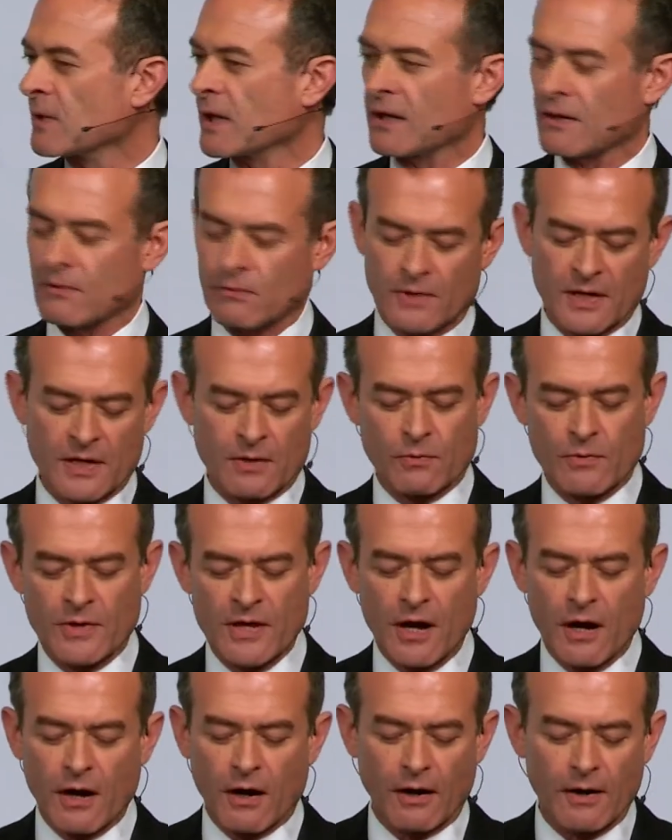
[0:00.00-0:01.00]
where
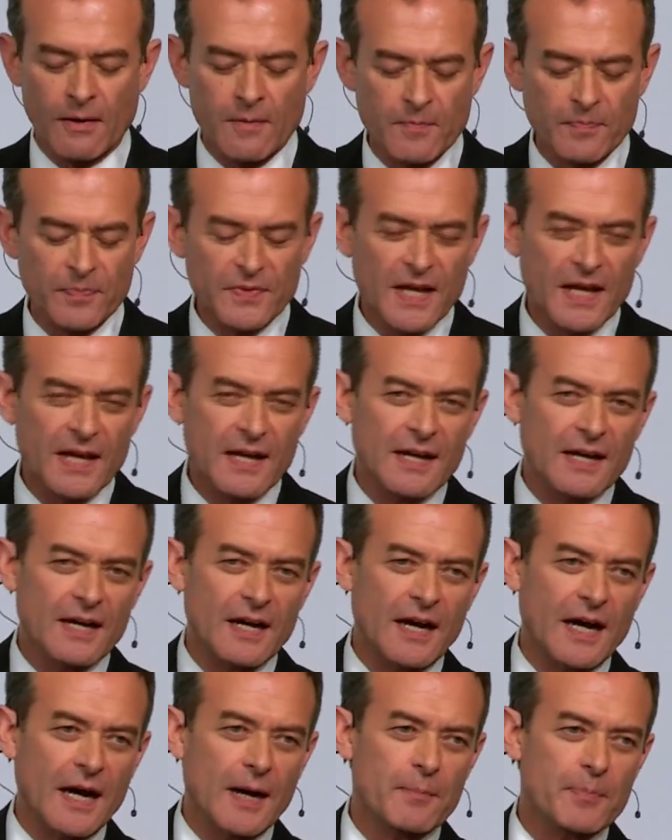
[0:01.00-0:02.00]
we are.
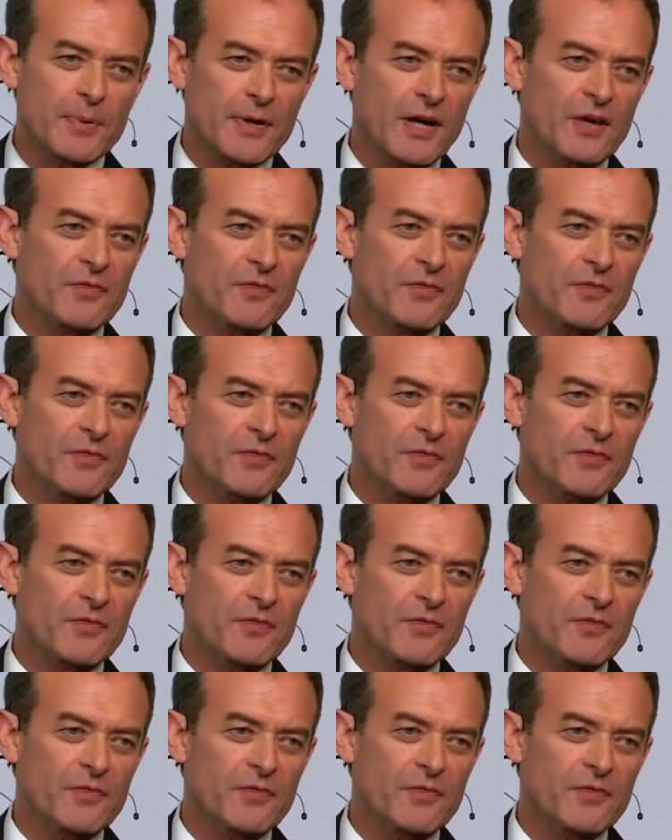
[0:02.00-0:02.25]
But